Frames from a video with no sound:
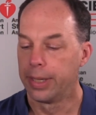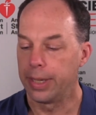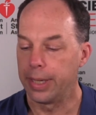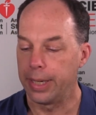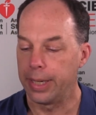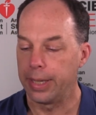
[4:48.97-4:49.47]

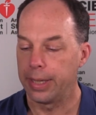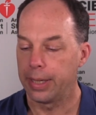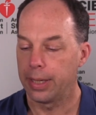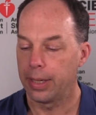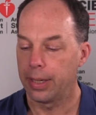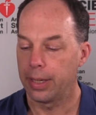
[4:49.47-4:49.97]

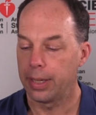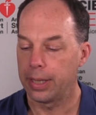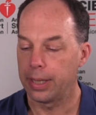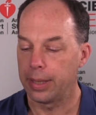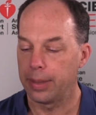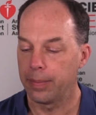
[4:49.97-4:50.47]

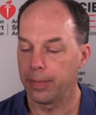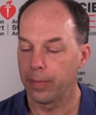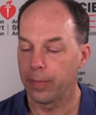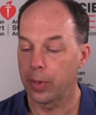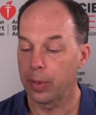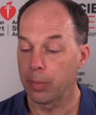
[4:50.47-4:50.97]

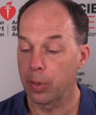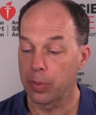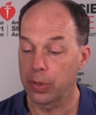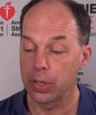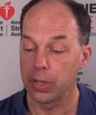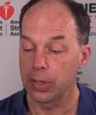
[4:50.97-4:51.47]
For the
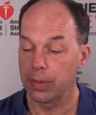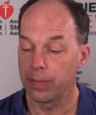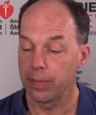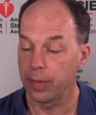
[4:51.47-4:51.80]
purposes of